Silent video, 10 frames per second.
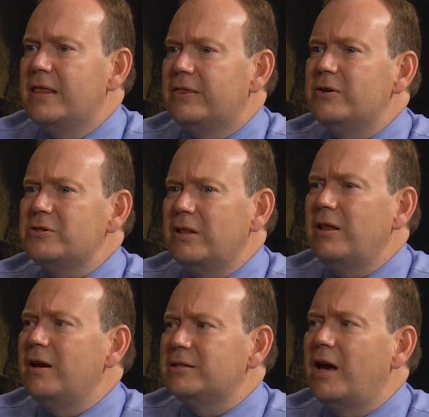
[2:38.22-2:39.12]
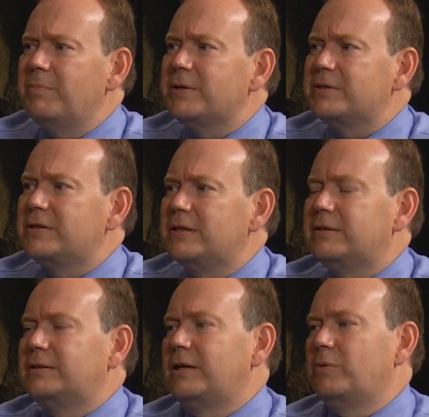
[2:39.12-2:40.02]
There's a lot of topics
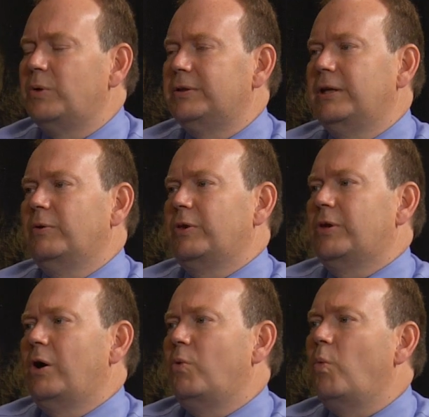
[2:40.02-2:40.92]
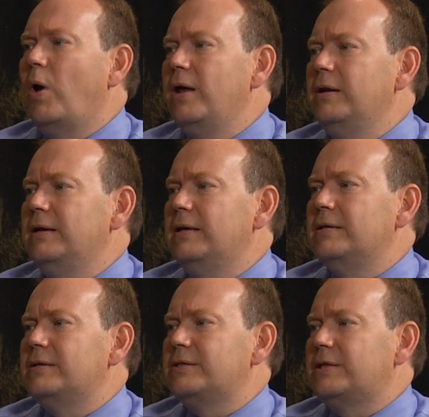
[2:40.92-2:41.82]
that we'll deal with. One
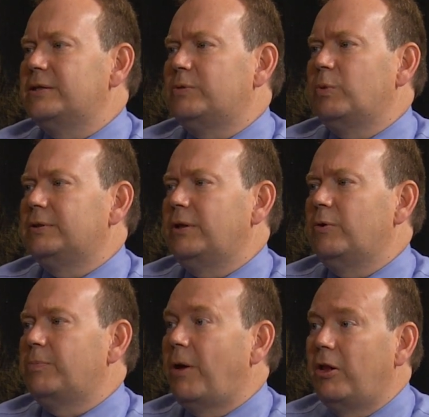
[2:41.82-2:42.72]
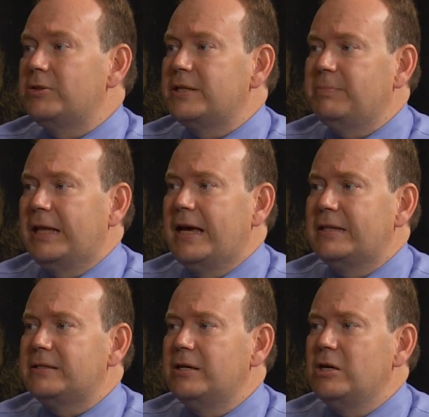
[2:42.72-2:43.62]
is that we'll deal with policy
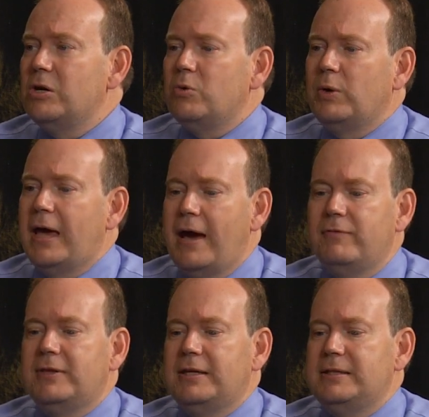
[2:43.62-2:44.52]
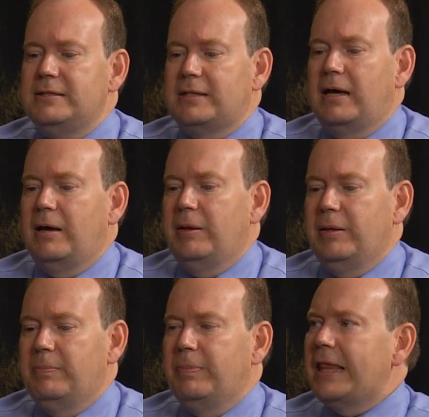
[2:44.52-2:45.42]
plans. We have these
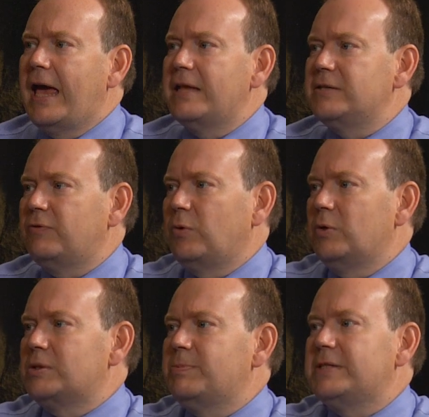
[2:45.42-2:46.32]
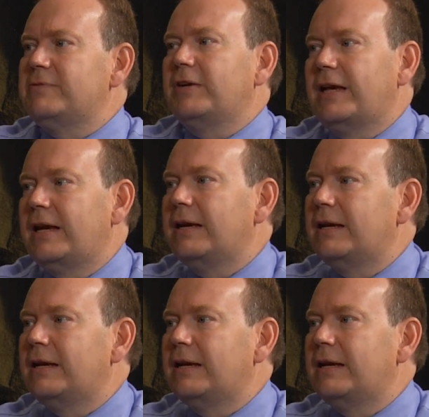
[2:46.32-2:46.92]
plans for specific